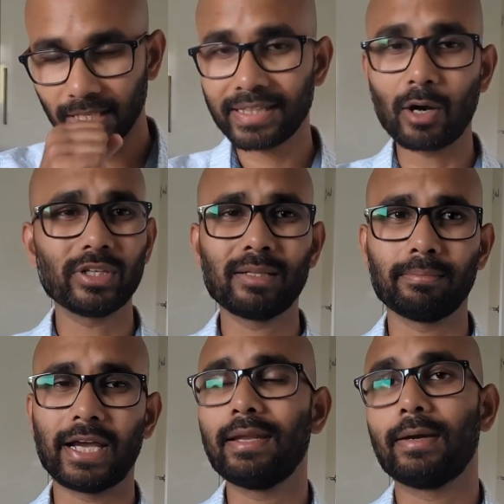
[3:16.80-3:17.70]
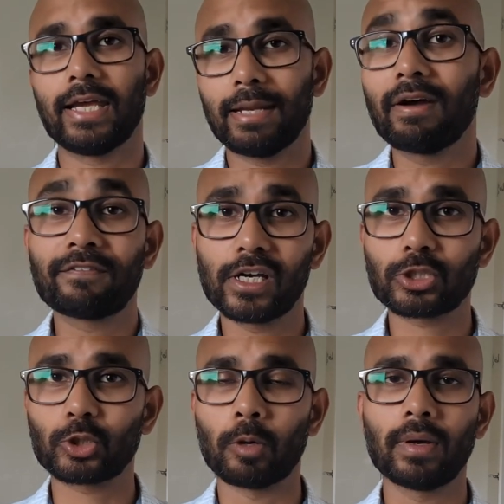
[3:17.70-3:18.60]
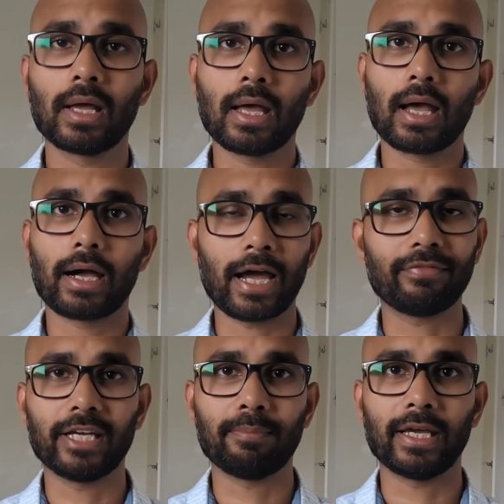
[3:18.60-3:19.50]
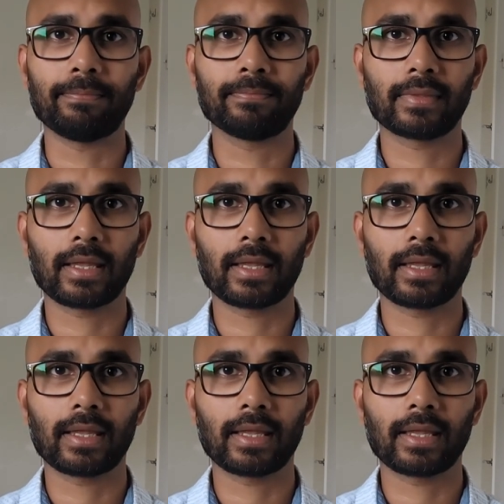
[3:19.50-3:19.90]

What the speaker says: Now, in my first job, I have to admit,